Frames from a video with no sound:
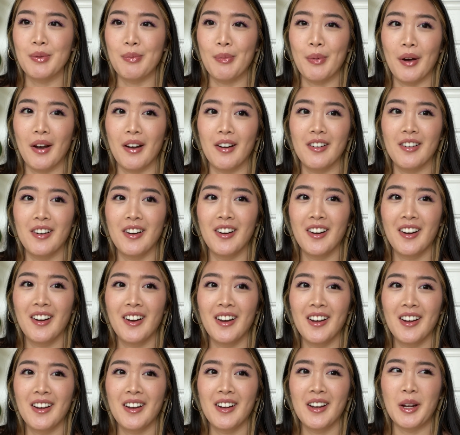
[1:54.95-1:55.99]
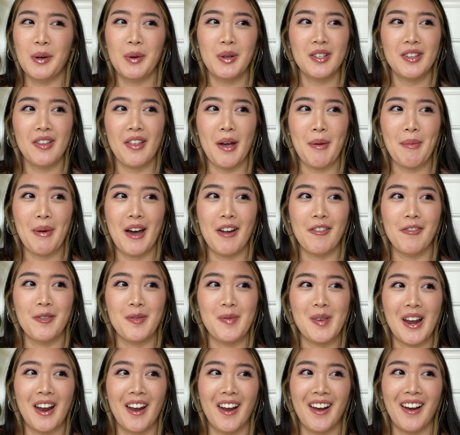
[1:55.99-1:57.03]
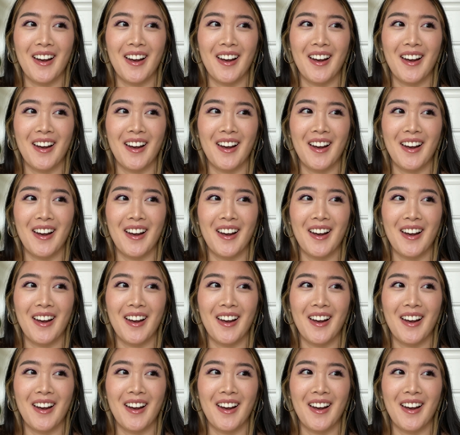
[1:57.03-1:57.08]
but it wasn't that bad for me.